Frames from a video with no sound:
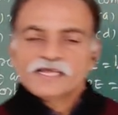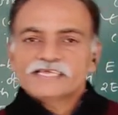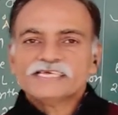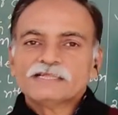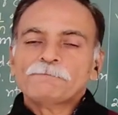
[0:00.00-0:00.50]

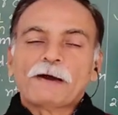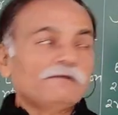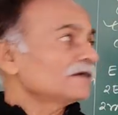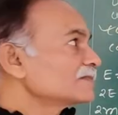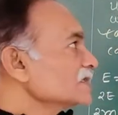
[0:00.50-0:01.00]
Here the
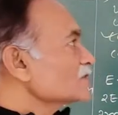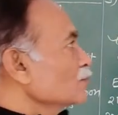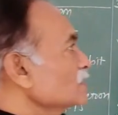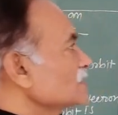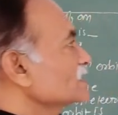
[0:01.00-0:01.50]
power of the
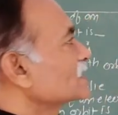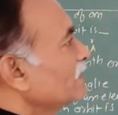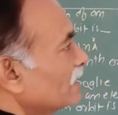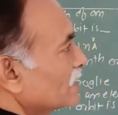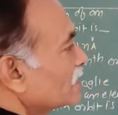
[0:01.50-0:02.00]
source is
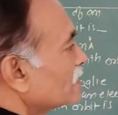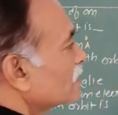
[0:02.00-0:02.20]
given.